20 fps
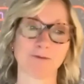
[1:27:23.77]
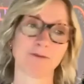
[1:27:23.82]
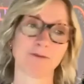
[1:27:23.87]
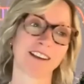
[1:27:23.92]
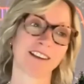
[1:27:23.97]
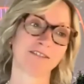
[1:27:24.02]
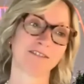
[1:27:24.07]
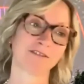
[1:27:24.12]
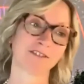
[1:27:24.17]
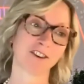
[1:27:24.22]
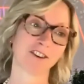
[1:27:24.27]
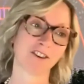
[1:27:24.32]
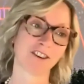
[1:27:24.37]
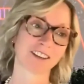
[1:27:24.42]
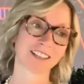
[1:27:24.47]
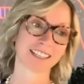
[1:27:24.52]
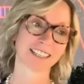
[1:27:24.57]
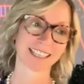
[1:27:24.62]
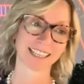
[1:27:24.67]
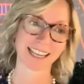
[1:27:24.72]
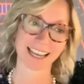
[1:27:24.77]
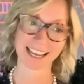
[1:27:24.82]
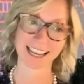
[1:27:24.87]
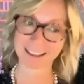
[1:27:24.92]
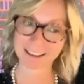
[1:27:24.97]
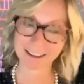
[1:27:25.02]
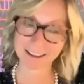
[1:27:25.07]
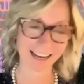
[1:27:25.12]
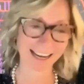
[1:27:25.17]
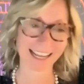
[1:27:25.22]
We've got,
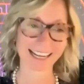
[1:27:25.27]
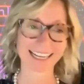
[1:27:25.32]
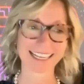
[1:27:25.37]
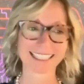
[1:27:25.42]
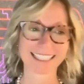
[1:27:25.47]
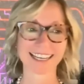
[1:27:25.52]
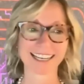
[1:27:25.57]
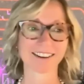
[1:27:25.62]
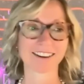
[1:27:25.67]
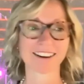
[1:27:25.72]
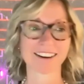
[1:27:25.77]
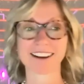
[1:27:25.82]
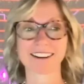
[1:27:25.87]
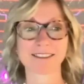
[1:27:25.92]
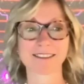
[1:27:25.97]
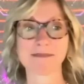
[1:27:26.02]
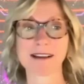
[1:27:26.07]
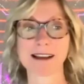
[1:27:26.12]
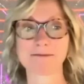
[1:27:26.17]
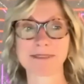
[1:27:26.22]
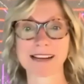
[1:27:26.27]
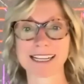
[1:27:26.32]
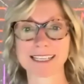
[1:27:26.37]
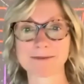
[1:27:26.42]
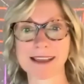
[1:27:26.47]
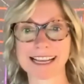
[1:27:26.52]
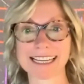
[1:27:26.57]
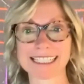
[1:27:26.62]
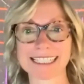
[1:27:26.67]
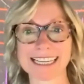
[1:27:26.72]
uh, like I said earlier, the
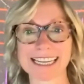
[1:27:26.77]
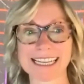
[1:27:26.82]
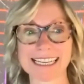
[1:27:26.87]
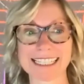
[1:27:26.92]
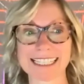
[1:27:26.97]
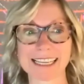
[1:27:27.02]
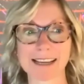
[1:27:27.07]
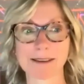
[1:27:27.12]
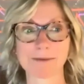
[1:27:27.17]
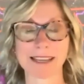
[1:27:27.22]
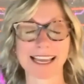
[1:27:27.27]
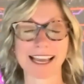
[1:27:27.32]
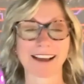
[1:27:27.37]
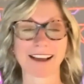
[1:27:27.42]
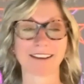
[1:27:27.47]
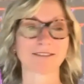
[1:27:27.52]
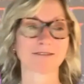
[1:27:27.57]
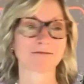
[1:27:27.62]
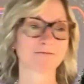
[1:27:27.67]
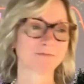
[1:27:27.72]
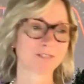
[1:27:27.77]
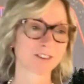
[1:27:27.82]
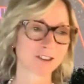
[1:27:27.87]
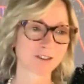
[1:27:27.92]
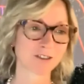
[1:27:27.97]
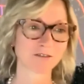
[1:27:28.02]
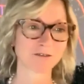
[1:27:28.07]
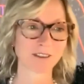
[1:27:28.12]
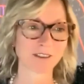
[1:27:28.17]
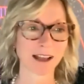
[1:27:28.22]
Mindplex magazine is coming out.
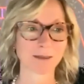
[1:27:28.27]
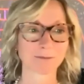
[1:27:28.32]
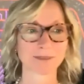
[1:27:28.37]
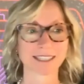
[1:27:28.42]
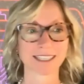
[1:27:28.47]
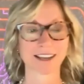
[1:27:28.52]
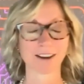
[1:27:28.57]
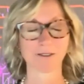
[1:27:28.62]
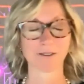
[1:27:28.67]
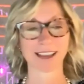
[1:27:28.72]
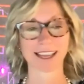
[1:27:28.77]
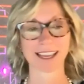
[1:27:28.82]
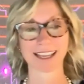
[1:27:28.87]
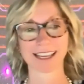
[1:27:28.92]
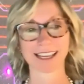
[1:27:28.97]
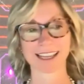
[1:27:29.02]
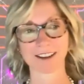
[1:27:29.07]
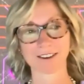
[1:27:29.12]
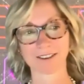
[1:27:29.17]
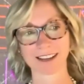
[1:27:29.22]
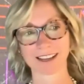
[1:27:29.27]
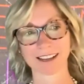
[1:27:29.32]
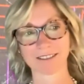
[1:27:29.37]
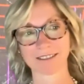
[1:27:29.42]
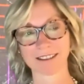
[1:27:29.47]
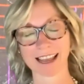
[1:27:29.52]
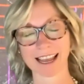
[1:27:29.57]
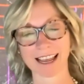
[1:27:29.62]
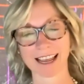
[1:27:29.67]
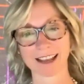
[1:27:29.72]
Rejuve apps going going
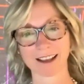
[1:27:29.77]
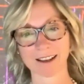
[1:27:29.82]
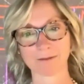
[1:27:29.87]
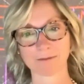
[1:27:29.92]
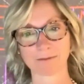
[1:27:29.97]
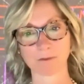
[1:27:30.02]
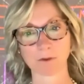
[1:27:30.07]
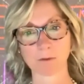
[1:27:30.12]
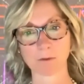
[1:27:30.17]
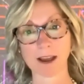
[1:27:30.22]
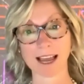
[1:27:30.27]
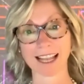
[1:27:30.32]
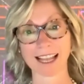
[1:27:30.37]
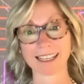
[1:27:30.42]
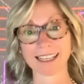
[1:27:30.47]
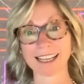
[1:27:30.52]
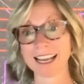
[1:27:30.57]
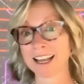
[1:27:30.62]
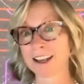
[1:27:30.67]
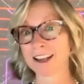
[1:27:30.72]
uh, well.